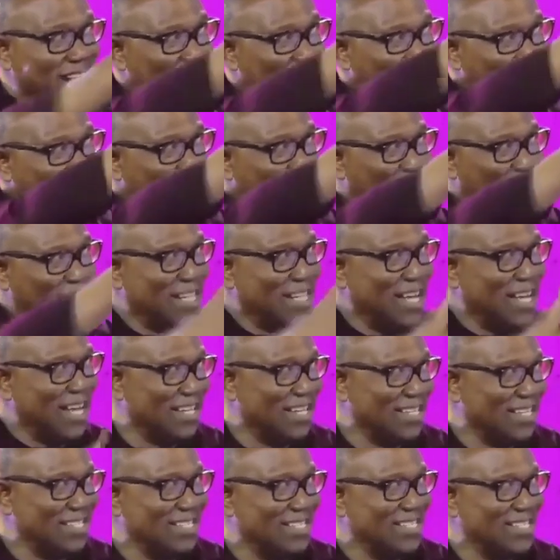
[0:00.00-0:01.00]
Can grow it
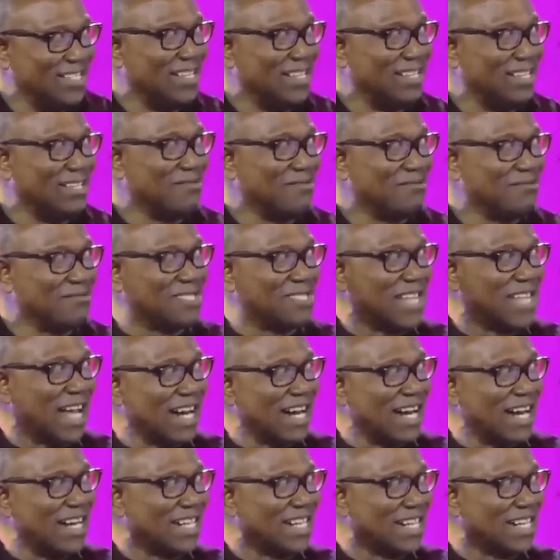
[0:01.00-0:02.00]
there.
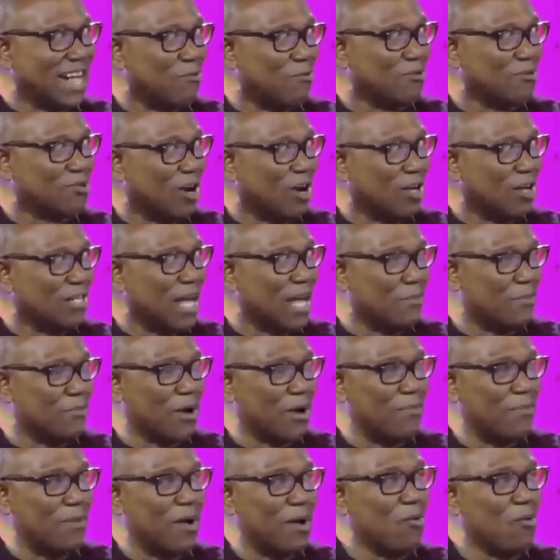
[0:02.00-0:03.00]
Sierra Leone, with all their
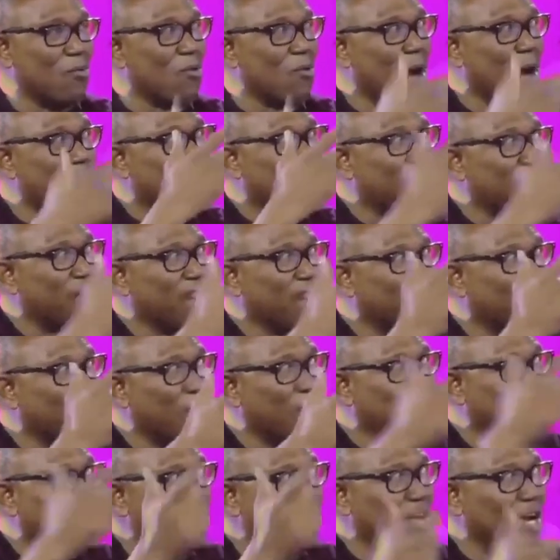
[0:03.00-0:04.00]
problems,
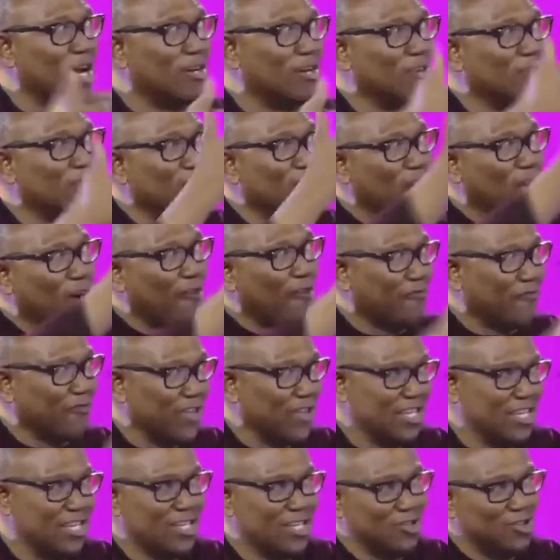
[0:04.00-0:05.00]
$1.4 billion
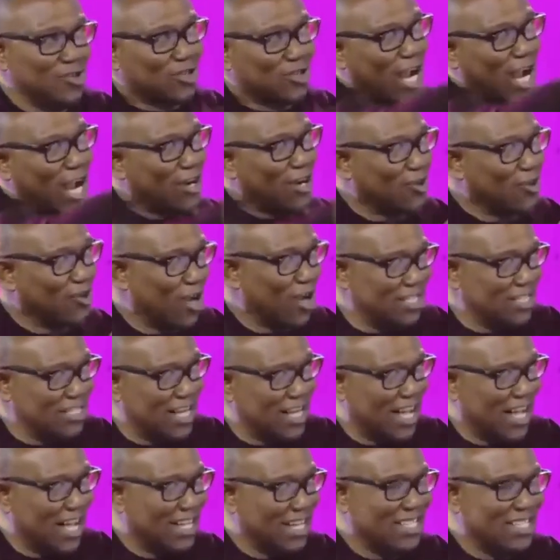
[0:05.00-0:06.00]
coffee. You can grow
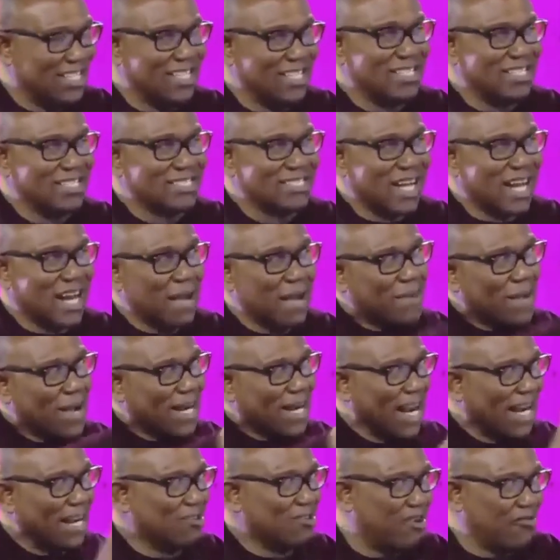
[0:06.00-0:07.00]
it there.
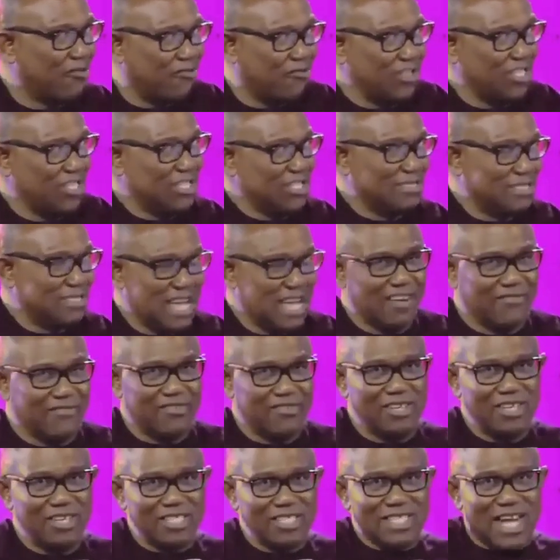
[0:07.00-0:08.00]
Taraba cannot feed
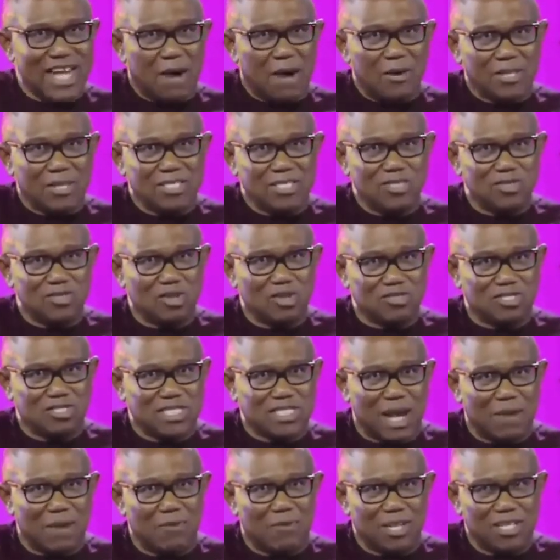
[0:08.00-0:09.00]
itself. They are waiting to
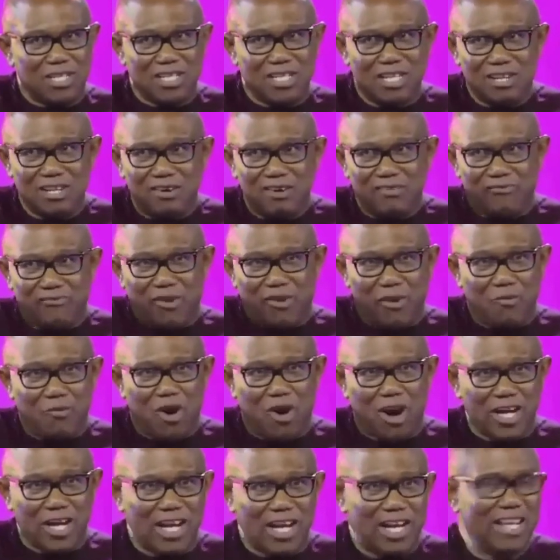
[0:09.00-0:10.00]
share money
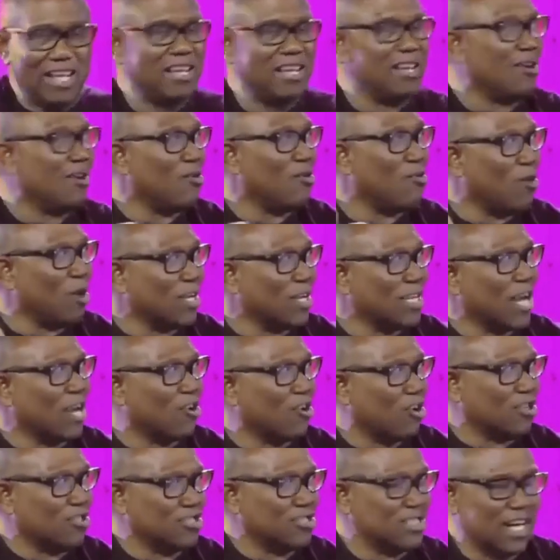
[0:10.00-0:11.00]
from oil. What
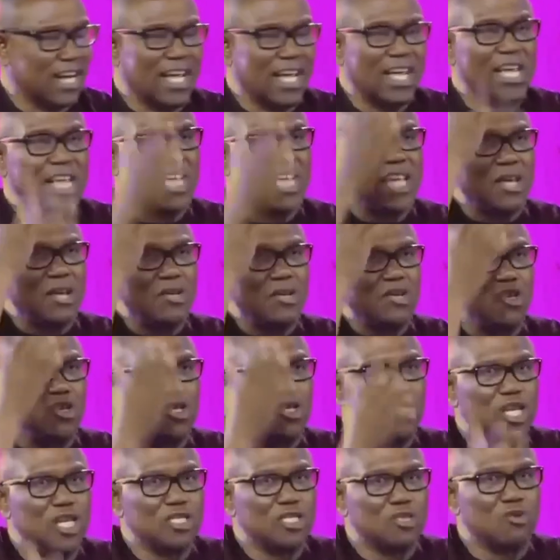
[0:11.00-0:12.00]
a country.
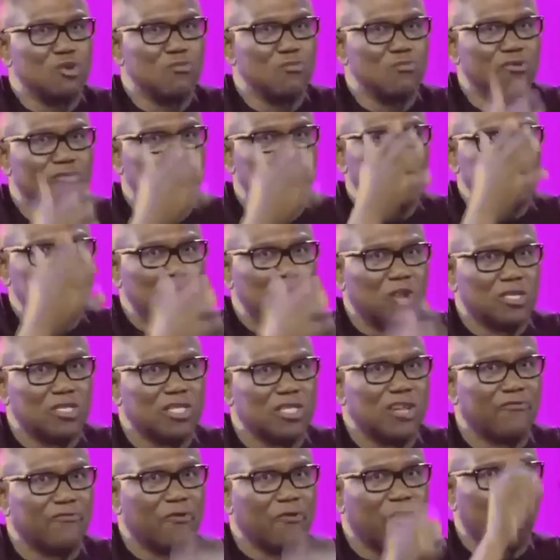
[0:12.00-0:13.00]
You need to move this
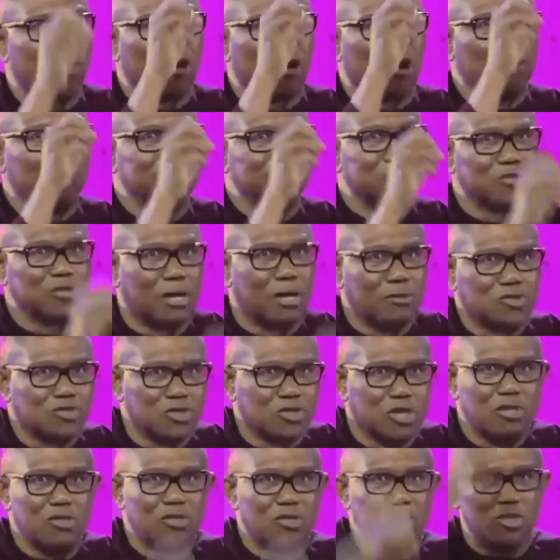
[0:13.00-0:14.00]
country from
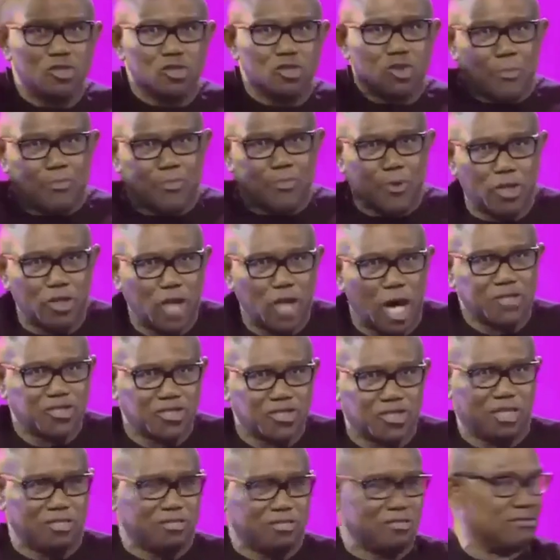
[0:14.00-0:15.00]
consumption to
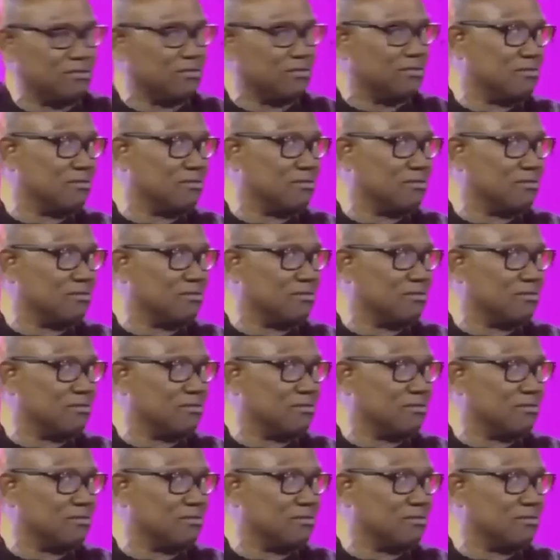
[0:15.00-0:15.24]
production.